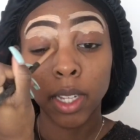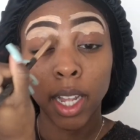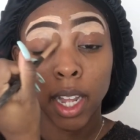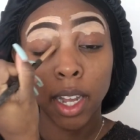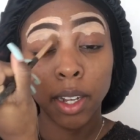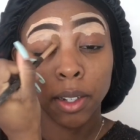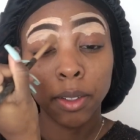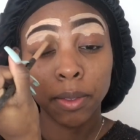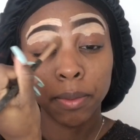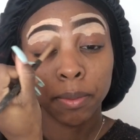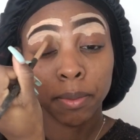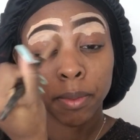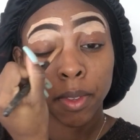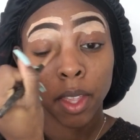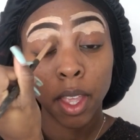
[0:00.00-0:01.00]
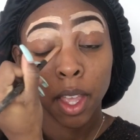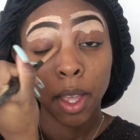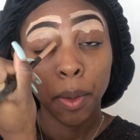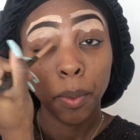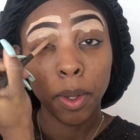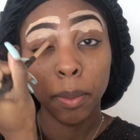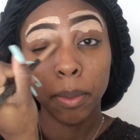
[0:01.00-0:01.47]
Now,
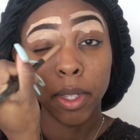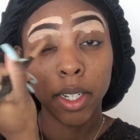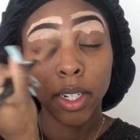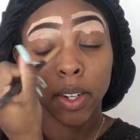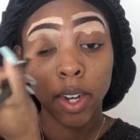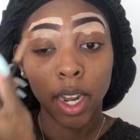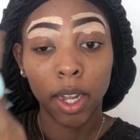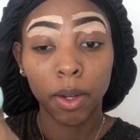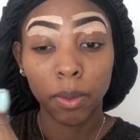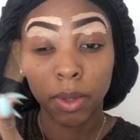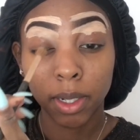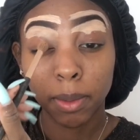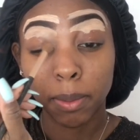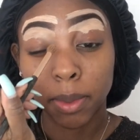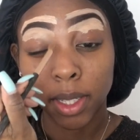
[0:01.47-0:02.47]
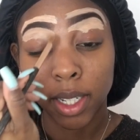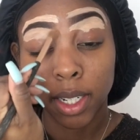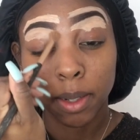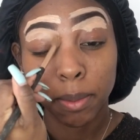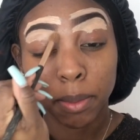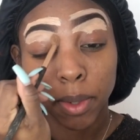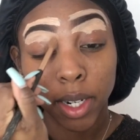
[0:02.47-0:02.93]
blend her out with a
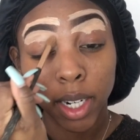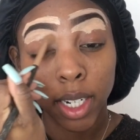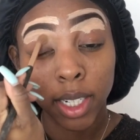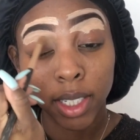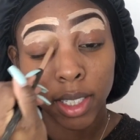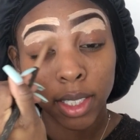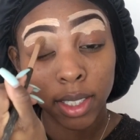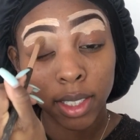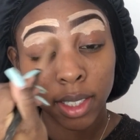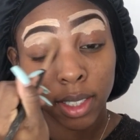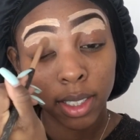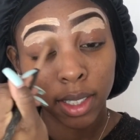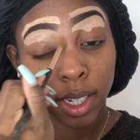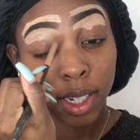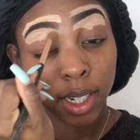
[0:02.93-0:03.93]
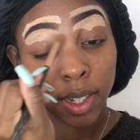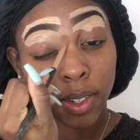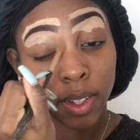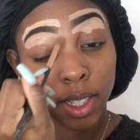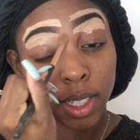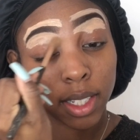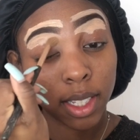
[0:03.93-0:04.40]
blending brush. I
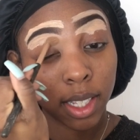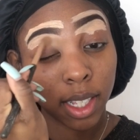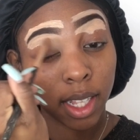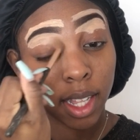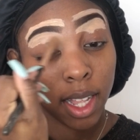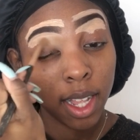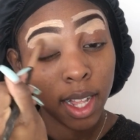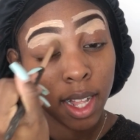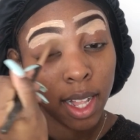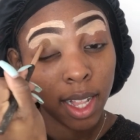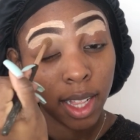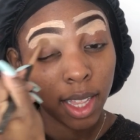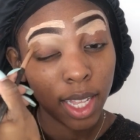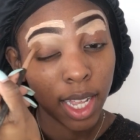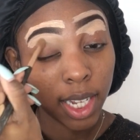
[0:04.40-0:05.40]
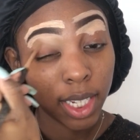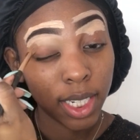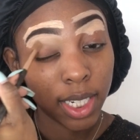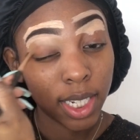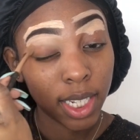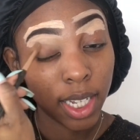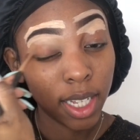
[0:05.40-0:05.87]
know it's a
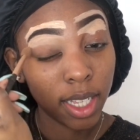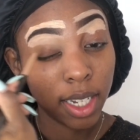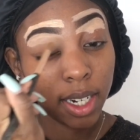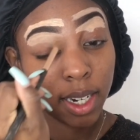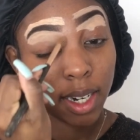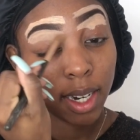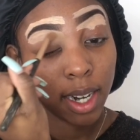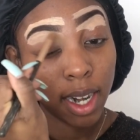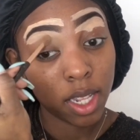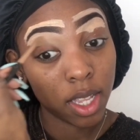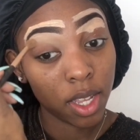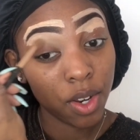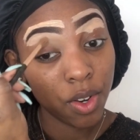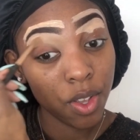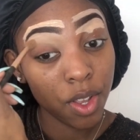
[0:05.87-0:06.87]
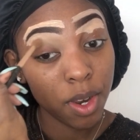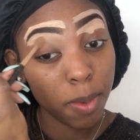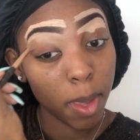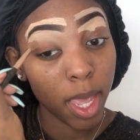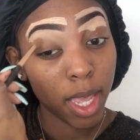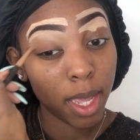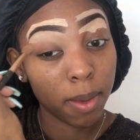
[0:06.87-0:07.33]
concealer. You need to
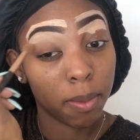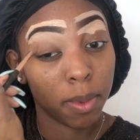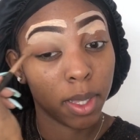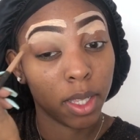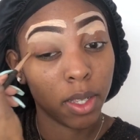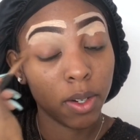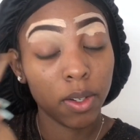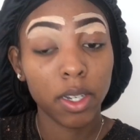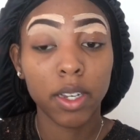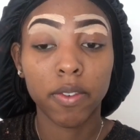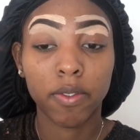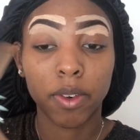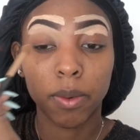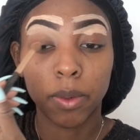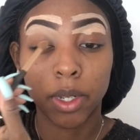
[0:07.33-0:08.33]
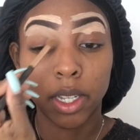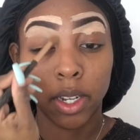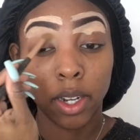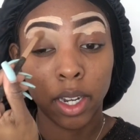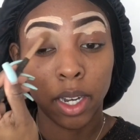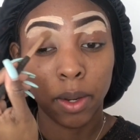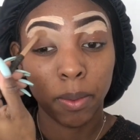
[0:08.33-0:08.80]
make it a little different when
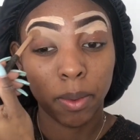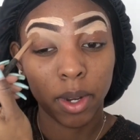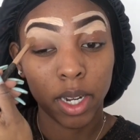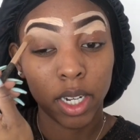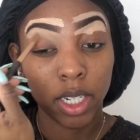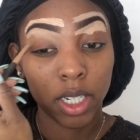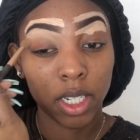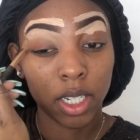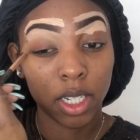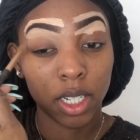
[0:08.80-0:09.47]
you're in a rush.